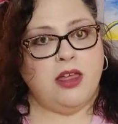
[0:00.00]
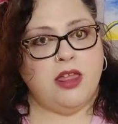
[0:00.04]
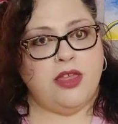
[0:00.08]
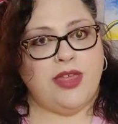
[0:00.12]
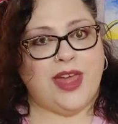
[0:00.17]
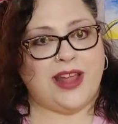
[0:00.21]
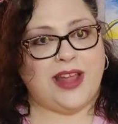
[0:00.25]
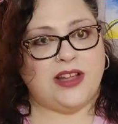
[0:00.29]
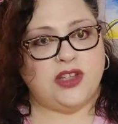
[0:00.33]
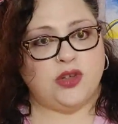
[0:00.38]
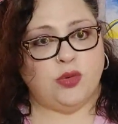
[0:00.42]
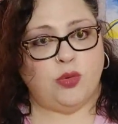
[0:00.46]

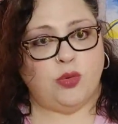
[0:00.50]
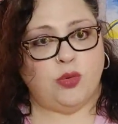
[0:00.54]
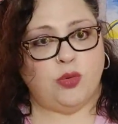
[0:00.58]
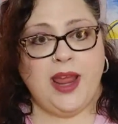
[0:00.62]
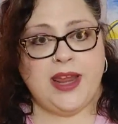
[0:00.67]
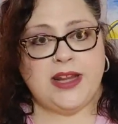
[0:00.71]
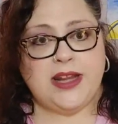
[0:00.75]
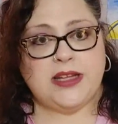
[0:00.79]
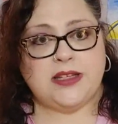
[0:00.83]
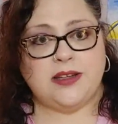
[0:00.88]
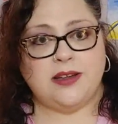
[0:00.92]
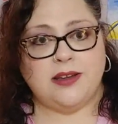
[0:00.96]
That's
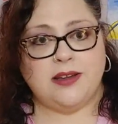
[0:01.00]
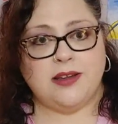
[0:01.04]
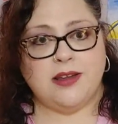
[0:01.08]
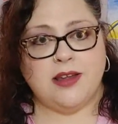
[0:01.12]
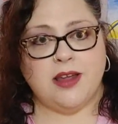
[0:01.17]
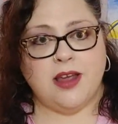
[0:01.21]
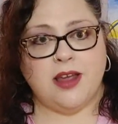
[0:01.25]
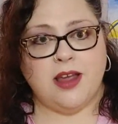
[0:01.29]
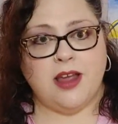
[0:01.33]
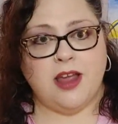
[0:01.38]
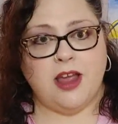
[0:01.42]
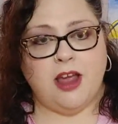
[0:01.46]
right.
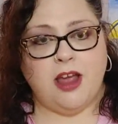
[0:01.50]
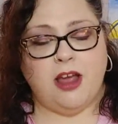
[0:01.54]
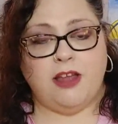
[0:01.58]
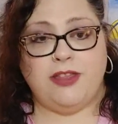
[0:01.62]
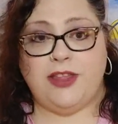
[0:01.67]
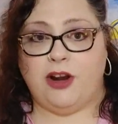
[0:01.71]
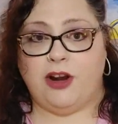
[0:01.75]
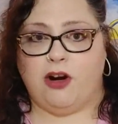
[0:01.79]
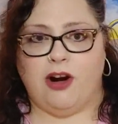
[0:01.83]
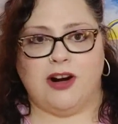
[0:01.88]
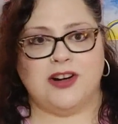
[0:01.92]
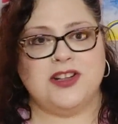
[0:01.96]

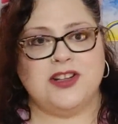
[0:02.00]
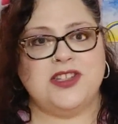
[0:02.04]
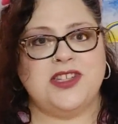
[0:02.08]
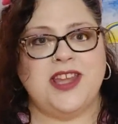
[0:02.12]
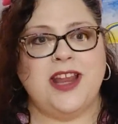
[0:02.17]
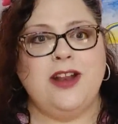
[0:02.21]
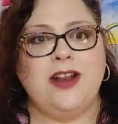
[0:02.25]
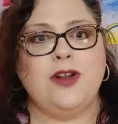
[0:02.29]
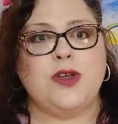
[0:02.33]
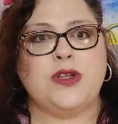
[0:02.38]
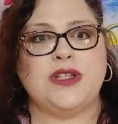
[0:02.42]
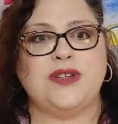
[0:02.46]
There are
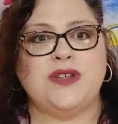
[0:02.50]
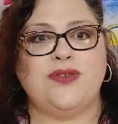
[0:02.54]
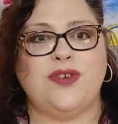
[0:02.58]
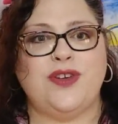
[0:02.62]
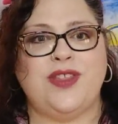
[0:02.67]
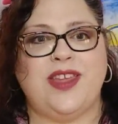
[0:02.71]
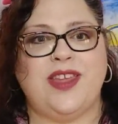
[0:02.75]
signals for